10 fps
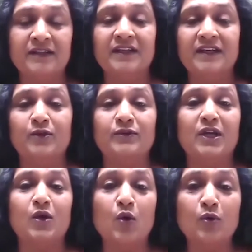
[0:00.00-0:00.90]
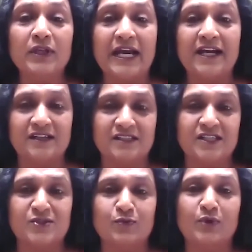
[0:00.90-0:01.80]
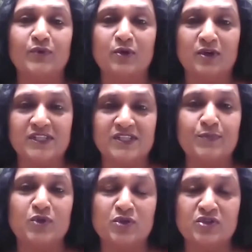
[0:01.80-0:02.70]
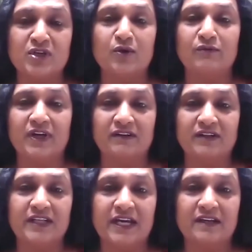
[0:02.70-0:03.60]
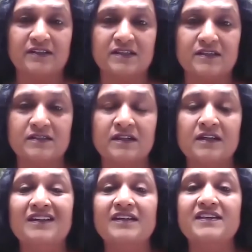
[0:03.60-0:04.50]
you know, that whole axis, what we call as pituitary ovarian axis, mm-hmm.